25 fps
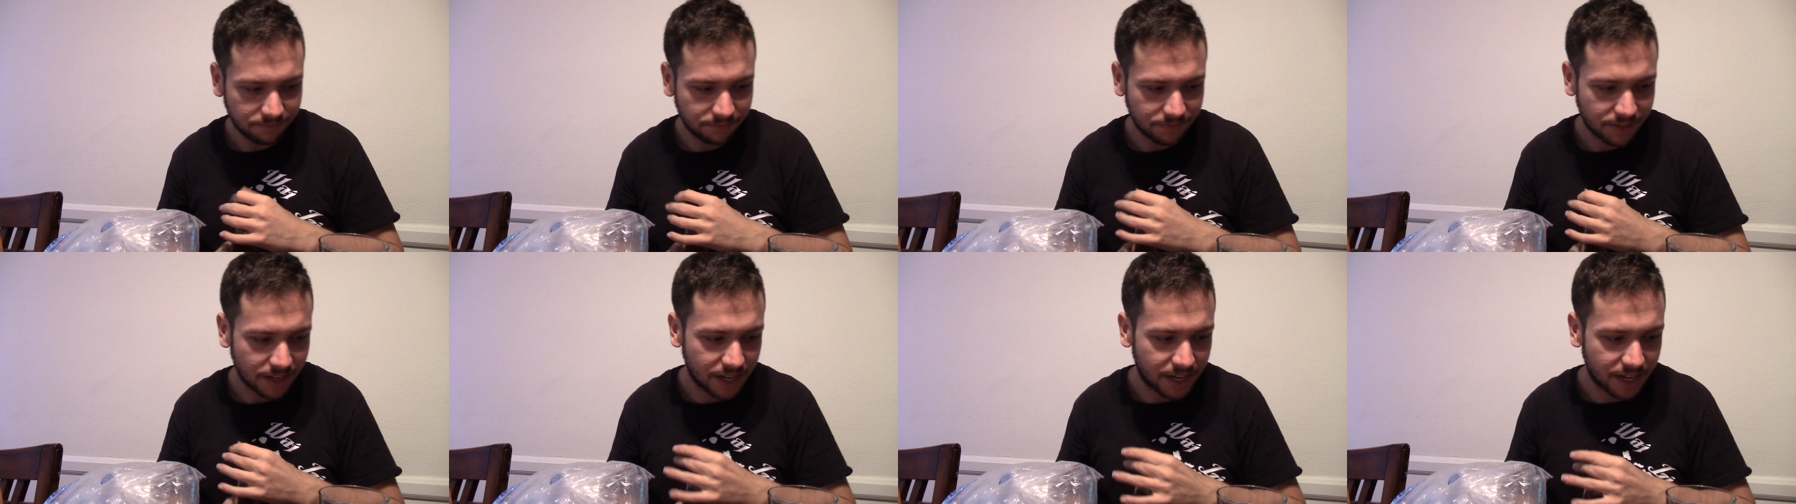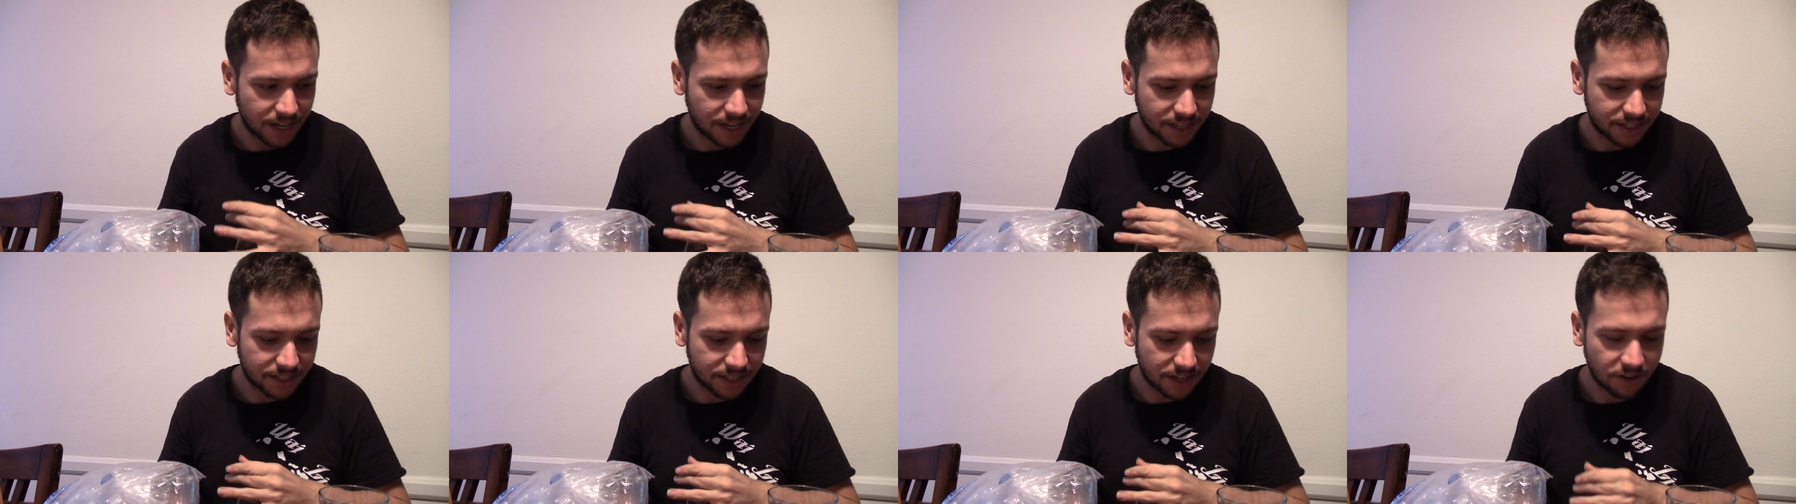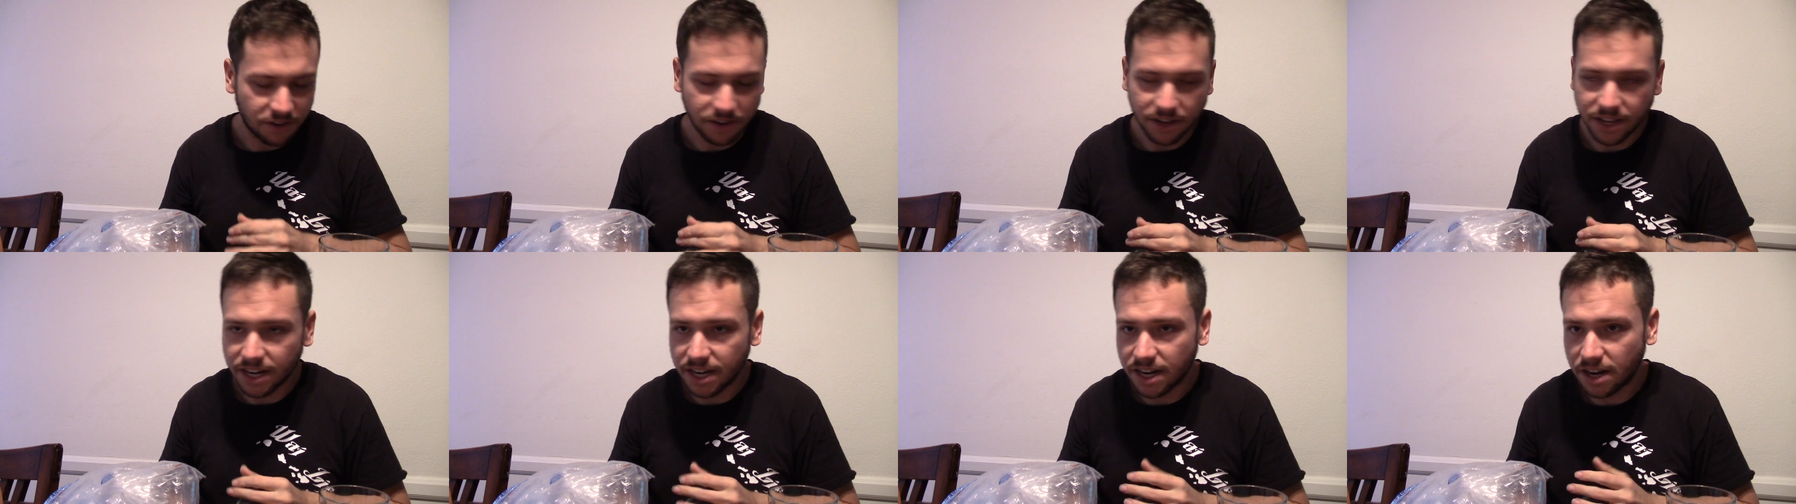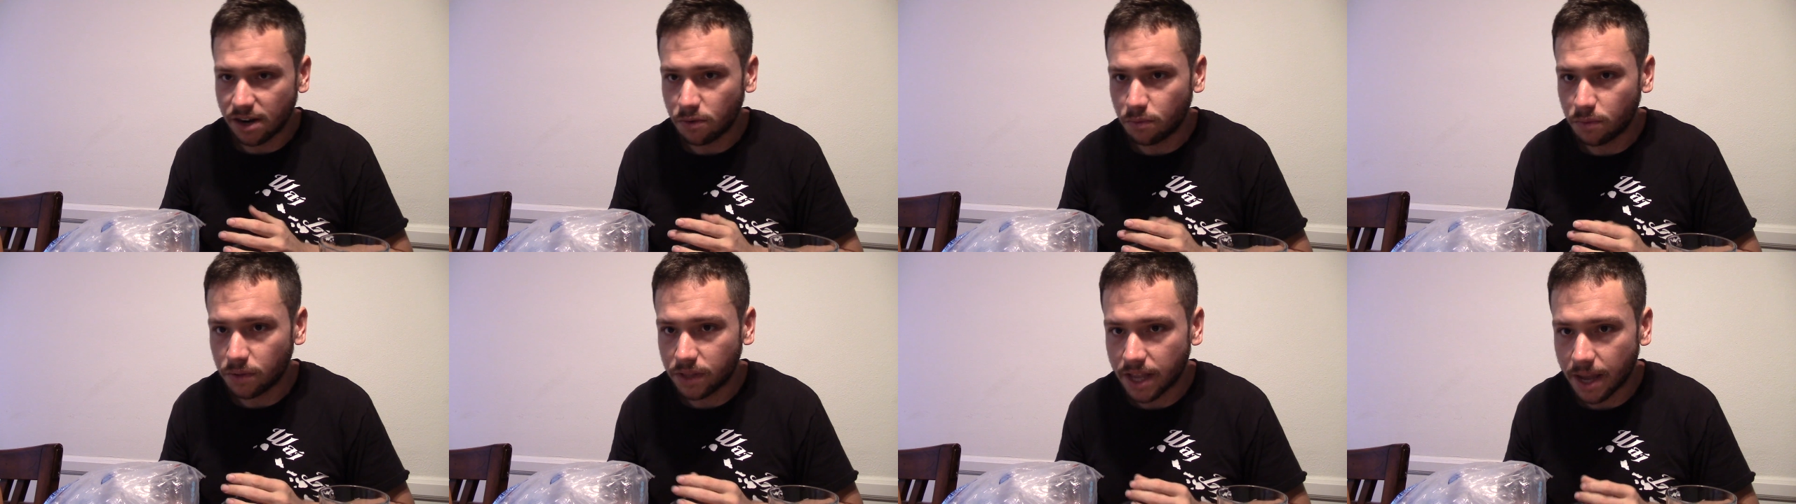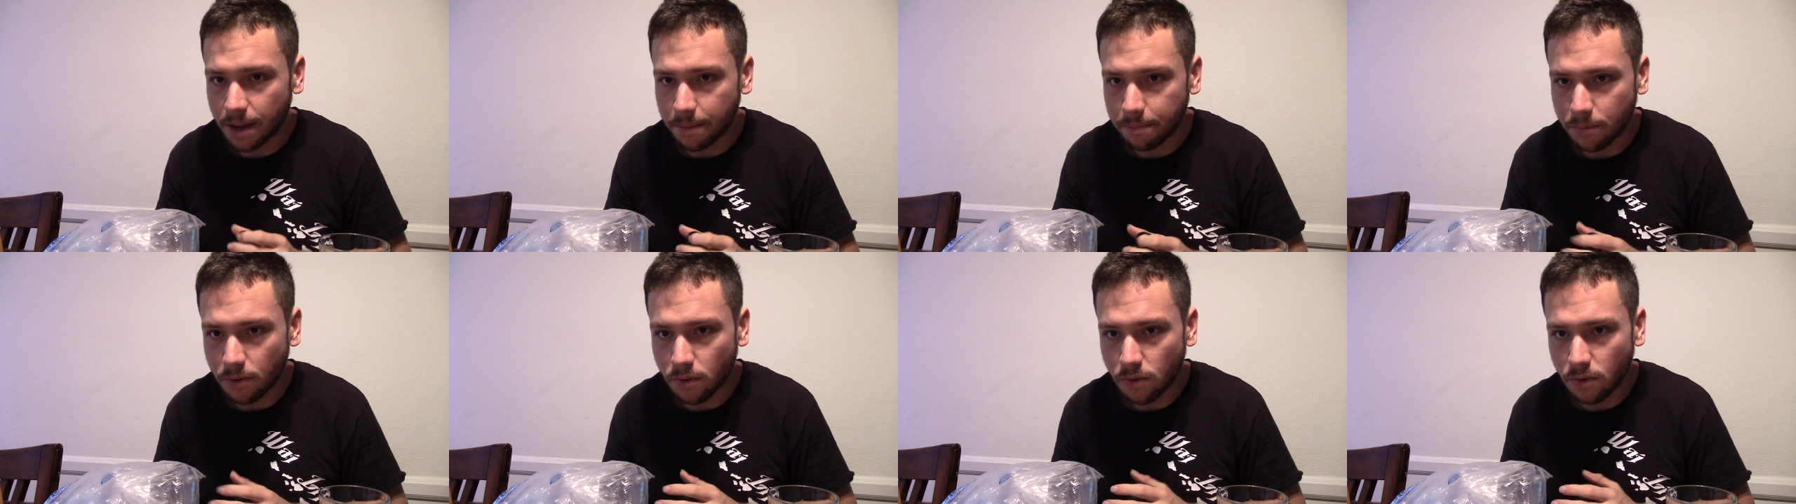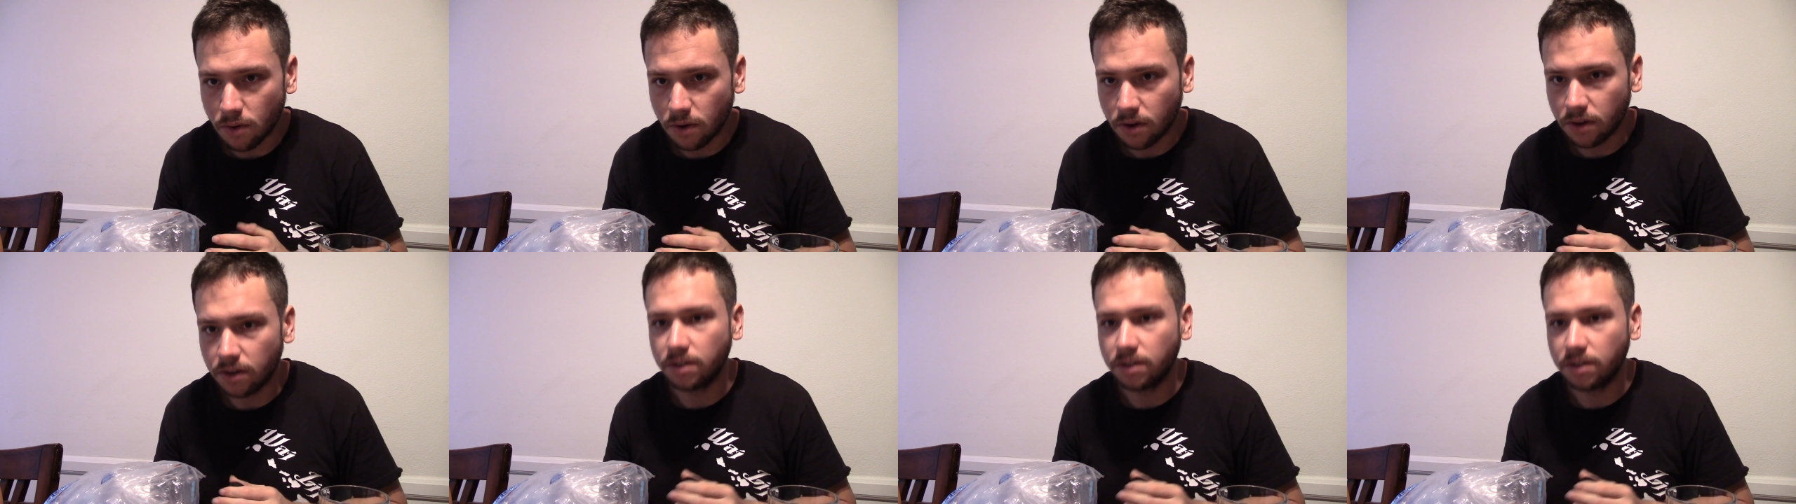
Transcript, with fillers: I guess I'll get on with that pour